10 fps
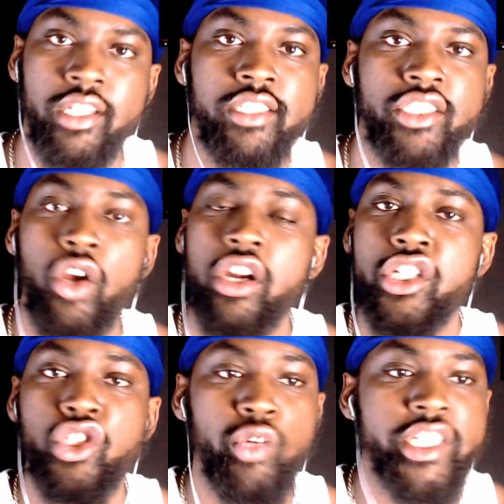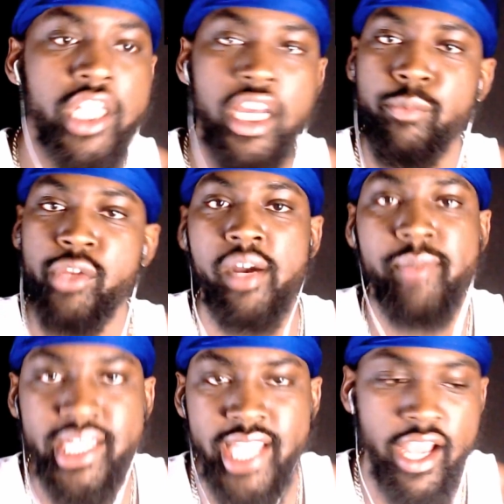Told her to switch it up, dumb
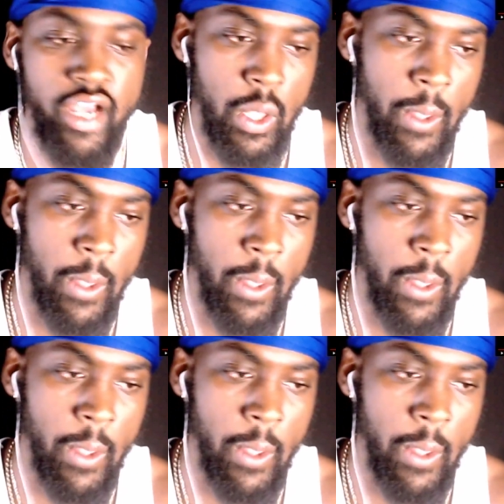it down.